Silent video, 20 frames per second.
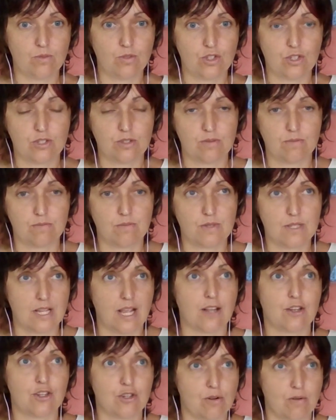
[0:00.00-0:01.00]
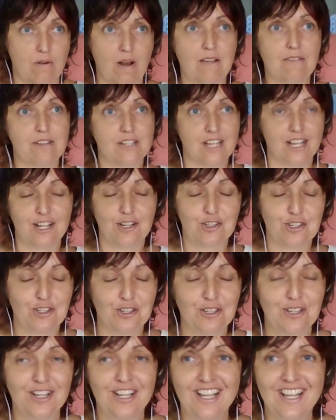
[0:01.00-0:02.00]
just tend to gravitate to.